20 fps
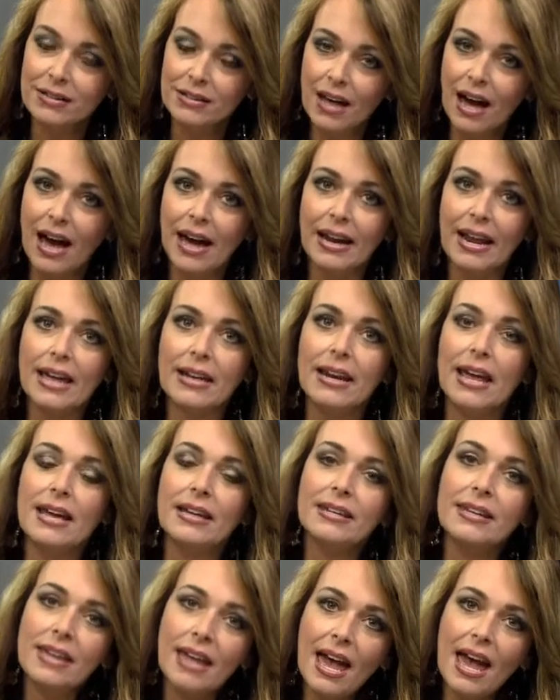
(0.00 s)
a lot.
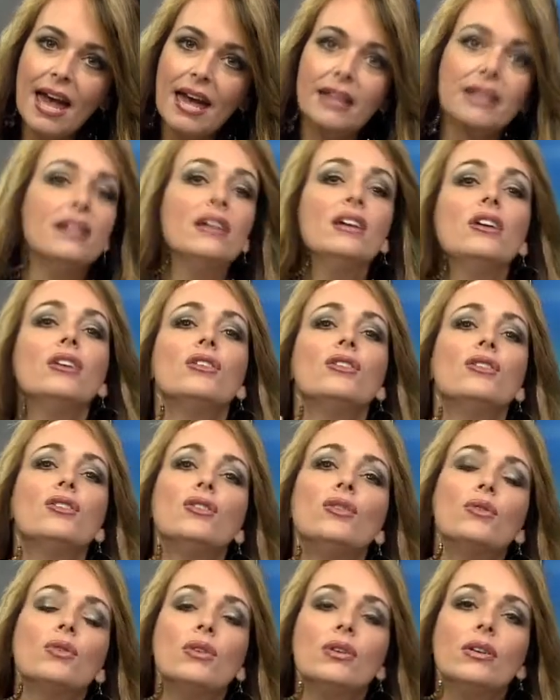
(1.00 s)
And yet
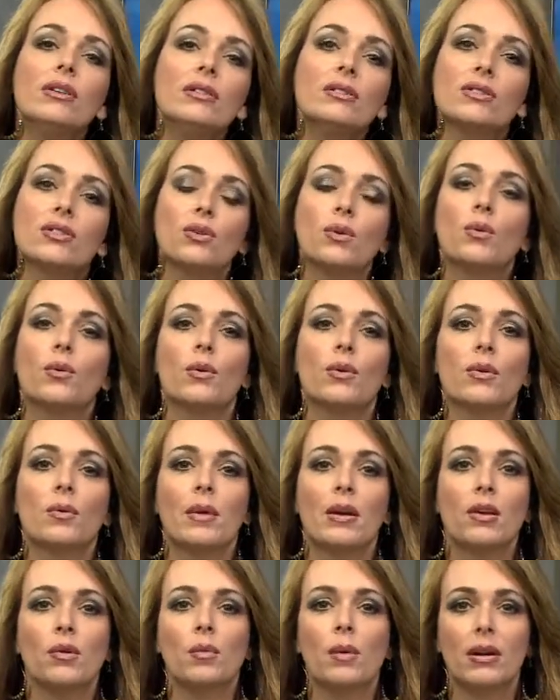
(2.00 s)
you couldn't score the
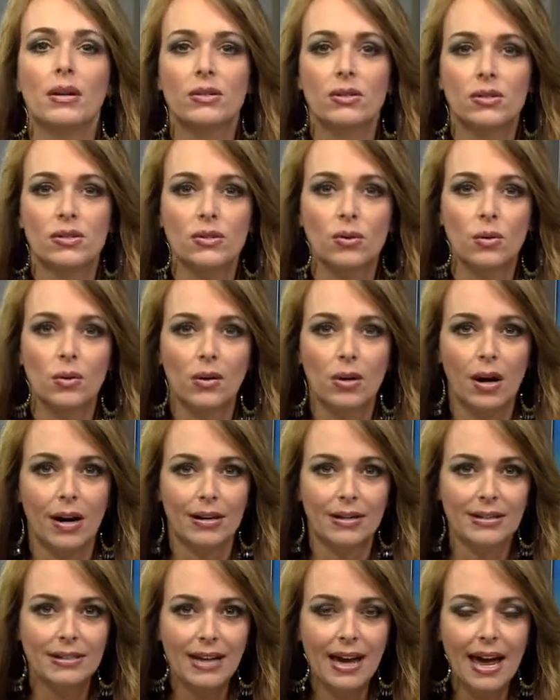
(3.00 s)
way you wanted to score on
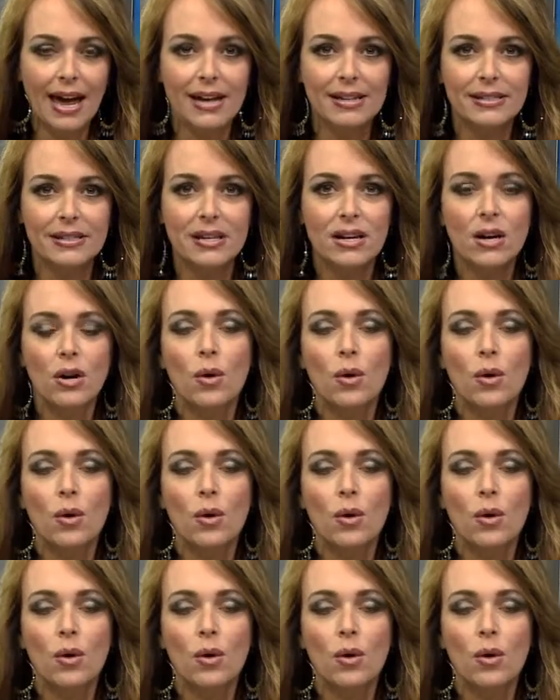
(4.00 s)
a test.